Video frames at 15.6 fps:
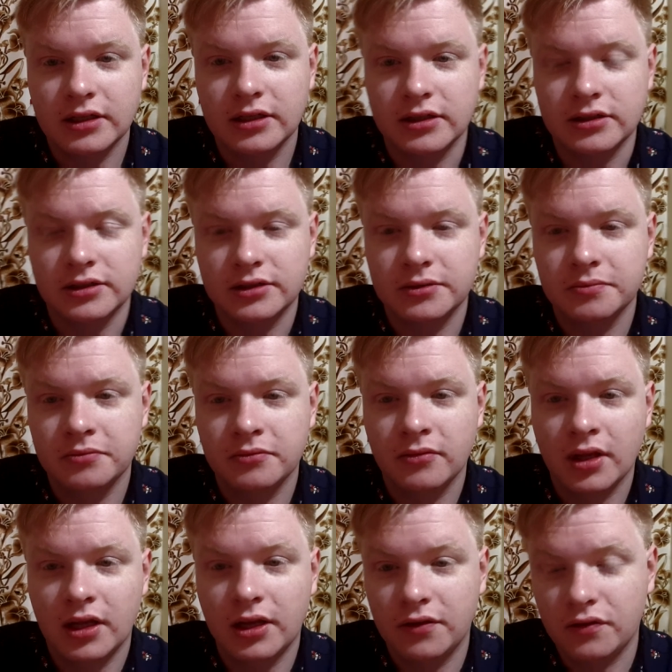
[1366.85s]
Because
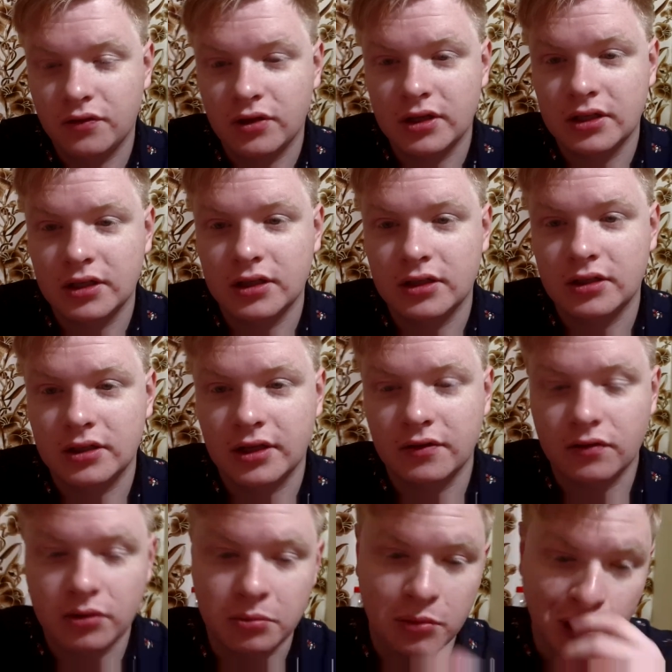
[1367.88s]
if we didn't
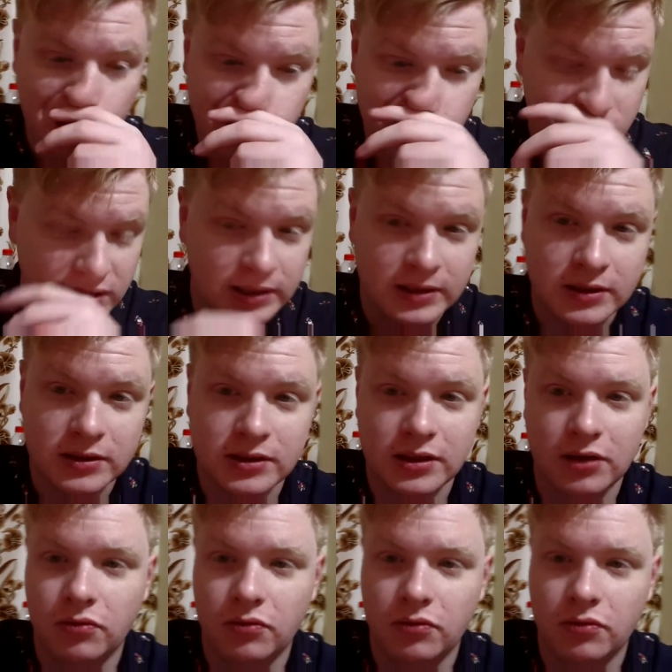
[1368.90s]
give them those things,